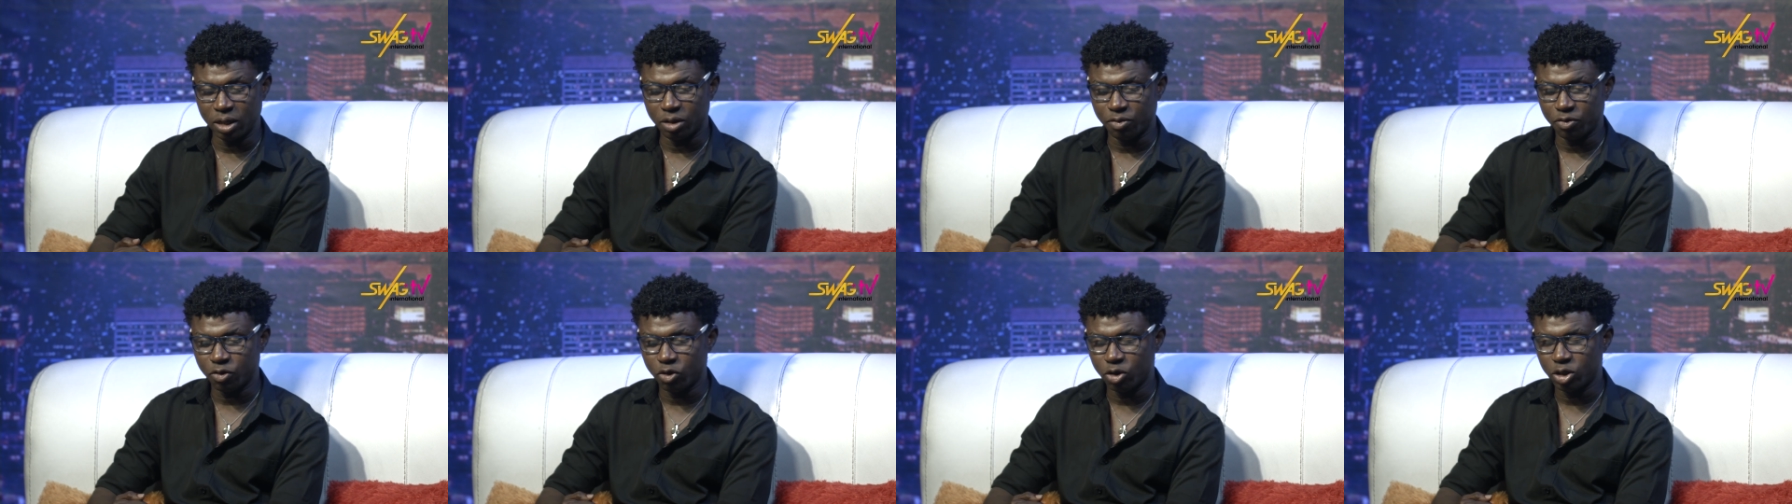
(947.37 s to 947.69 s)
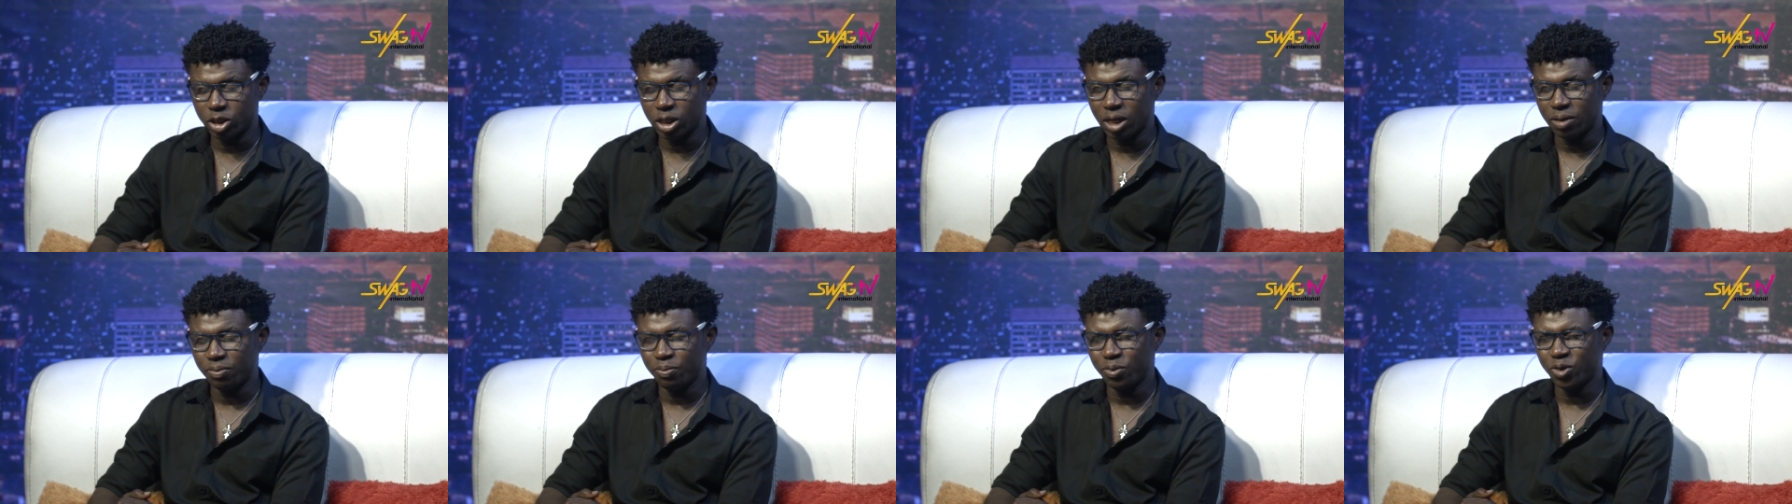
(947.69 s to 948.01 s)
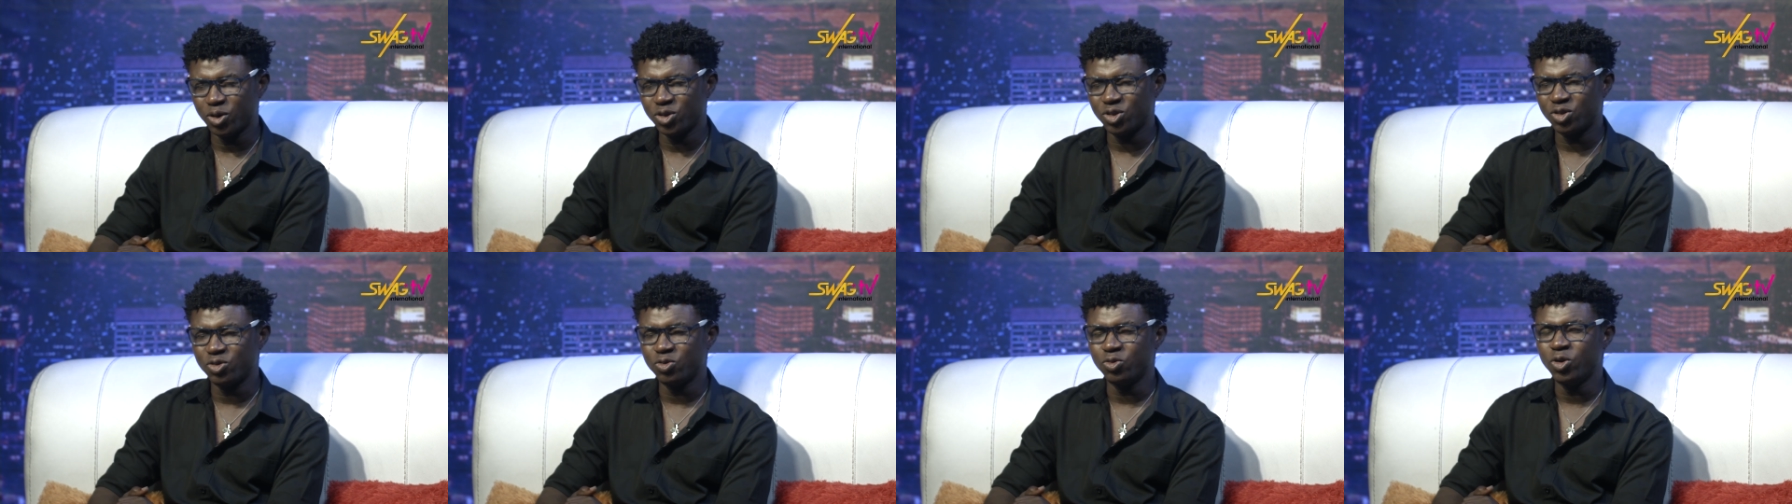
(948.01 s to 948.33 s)
And of course,
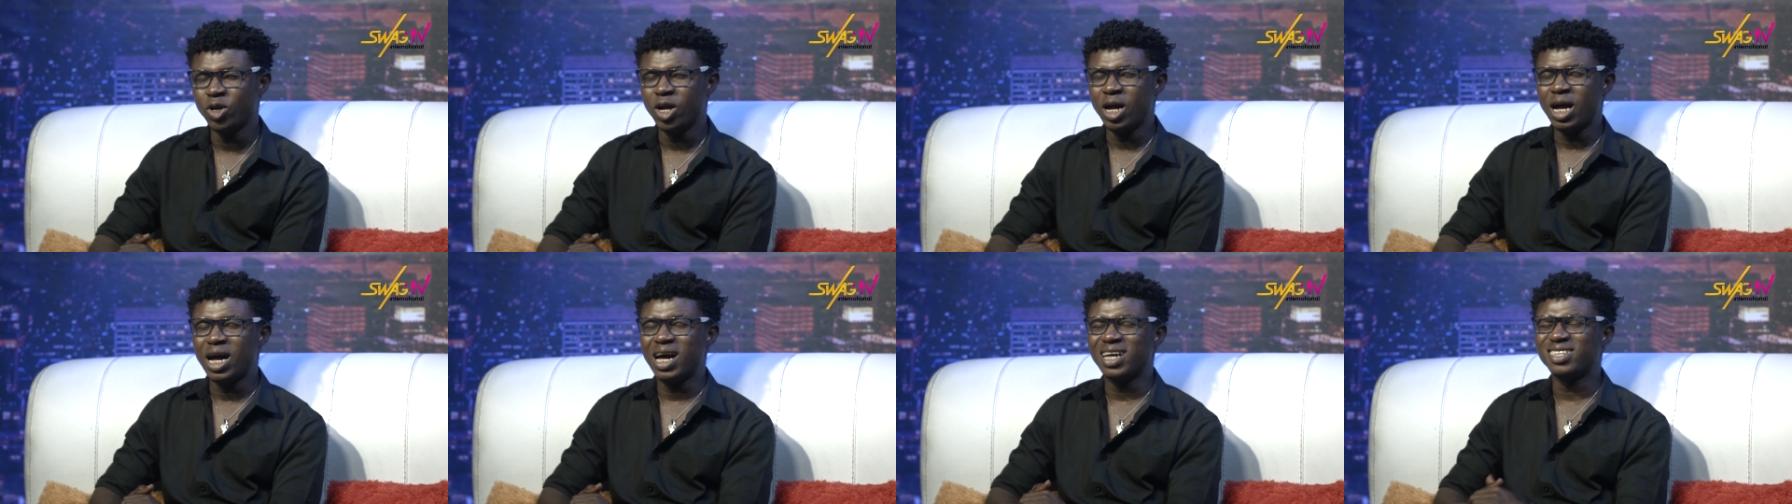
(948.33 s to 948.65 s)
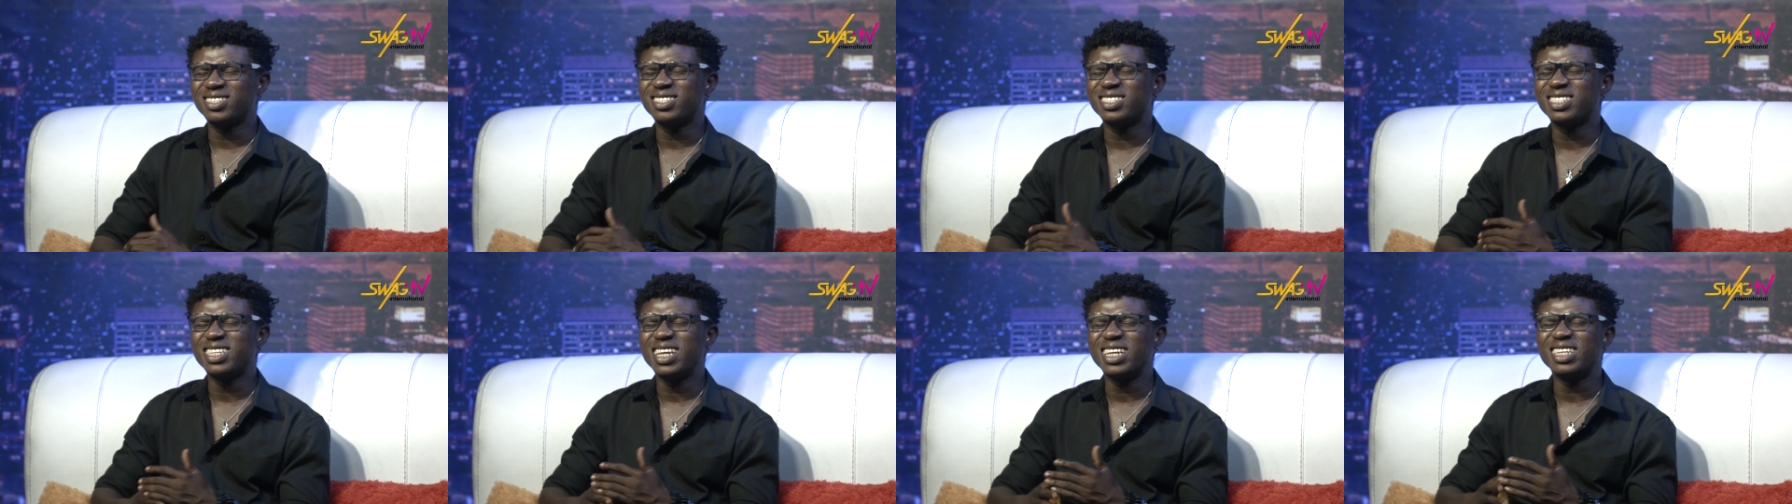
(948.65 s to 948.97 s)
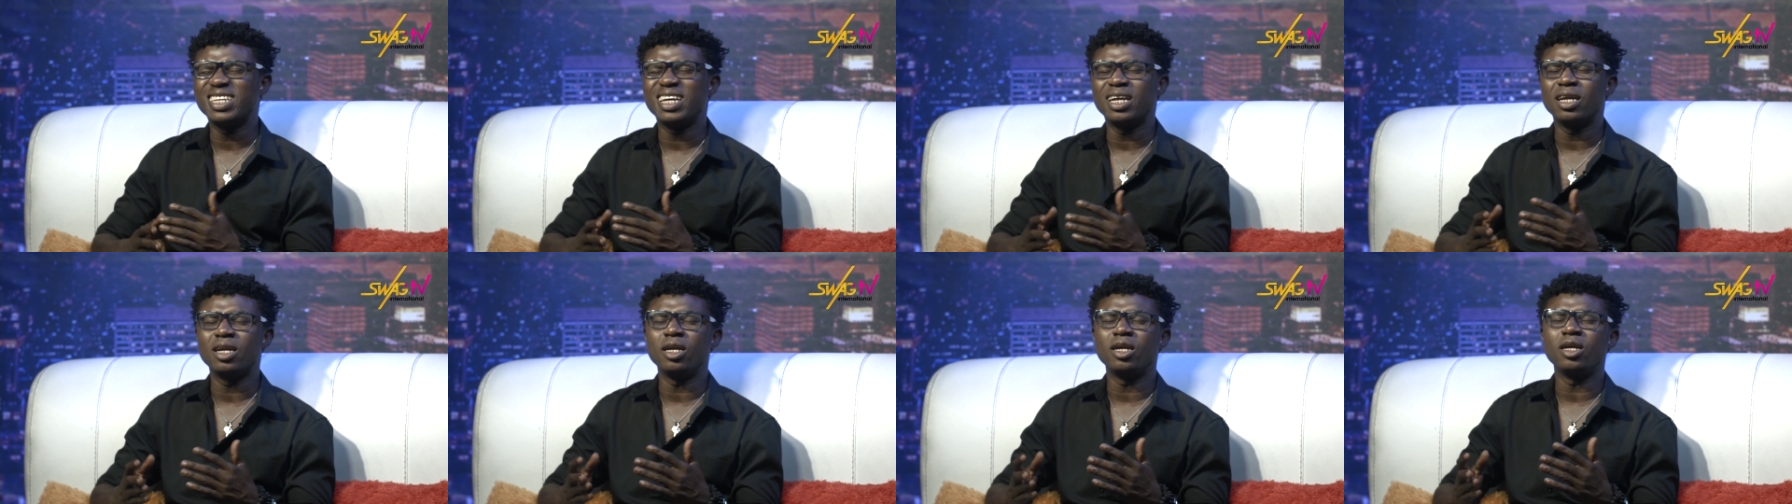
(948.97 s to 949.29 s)
Apostle has
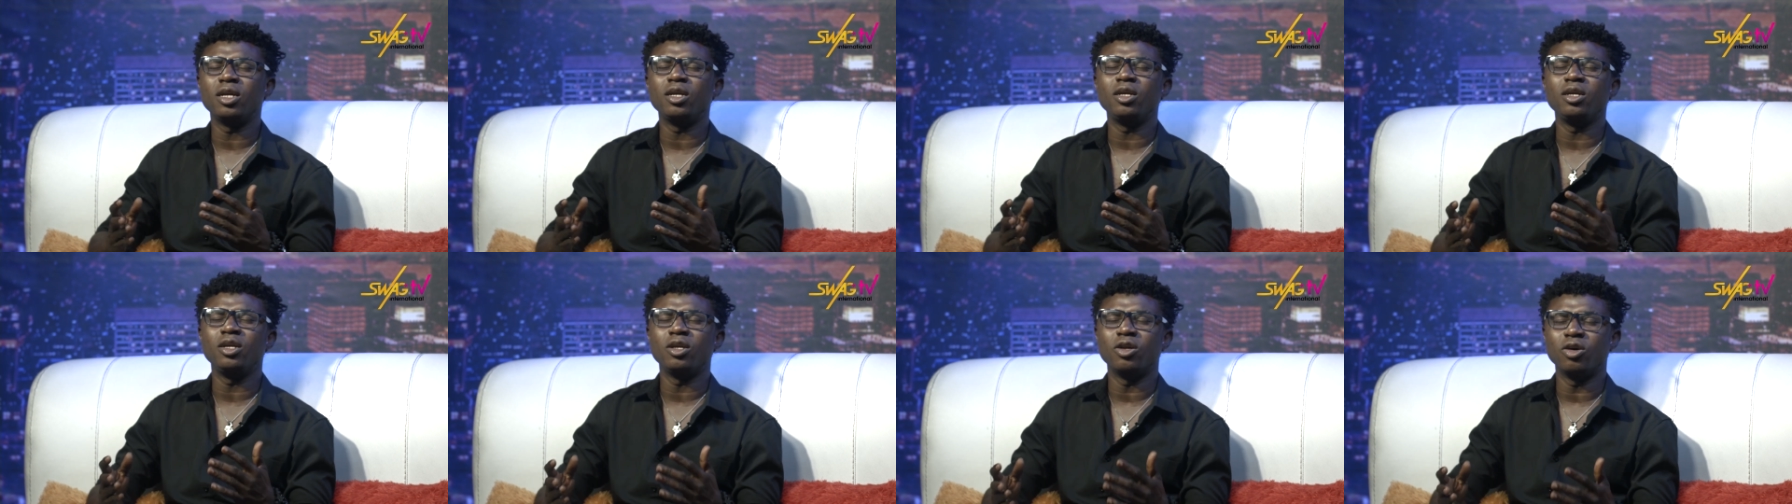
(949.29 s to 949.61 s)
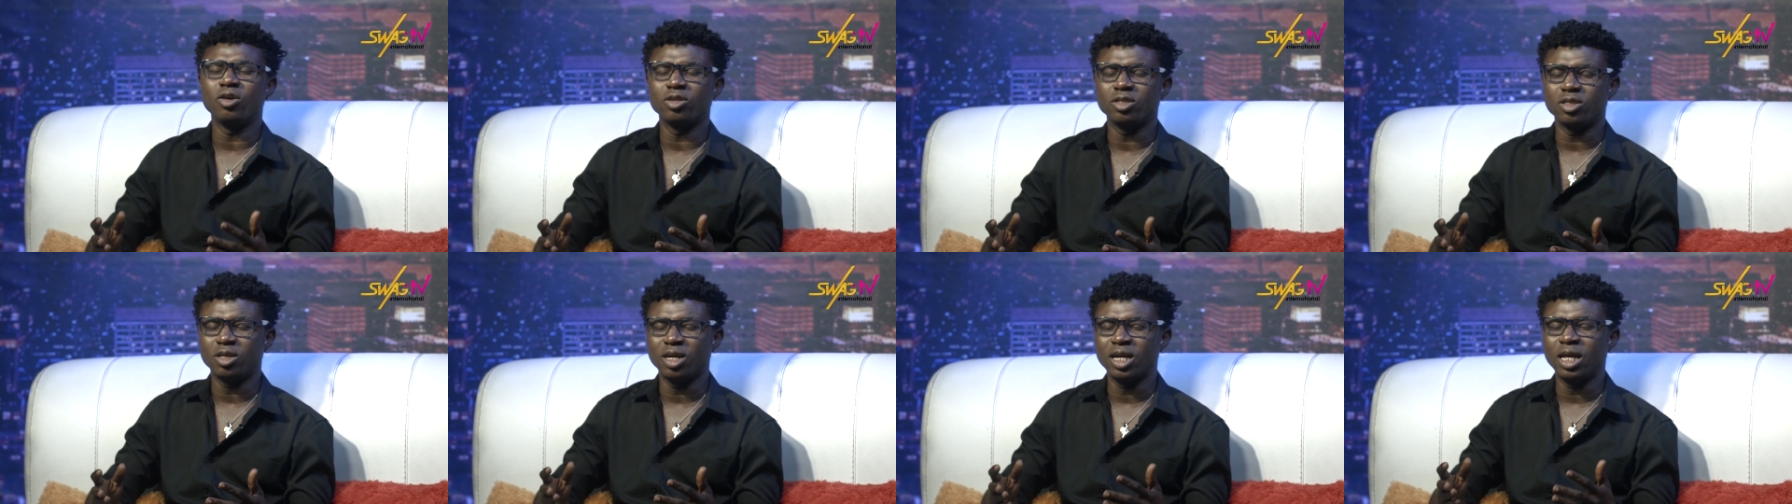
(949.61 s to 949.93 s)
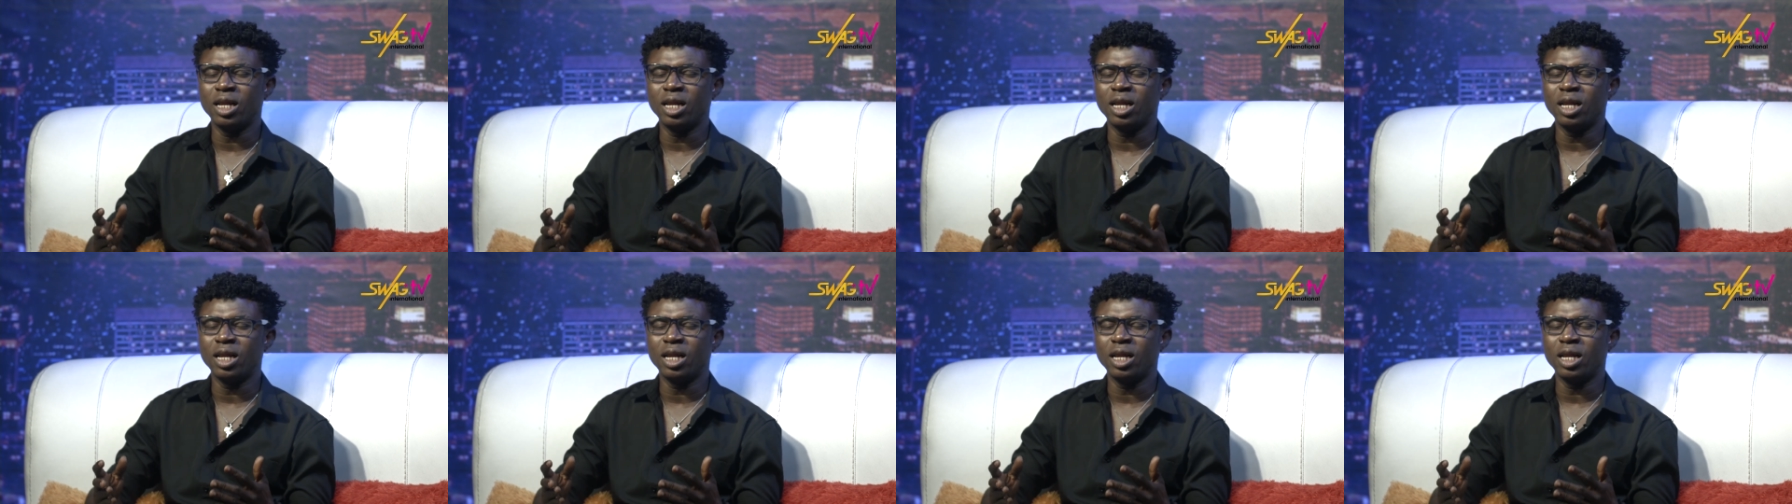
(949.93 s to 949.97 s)
said a lot,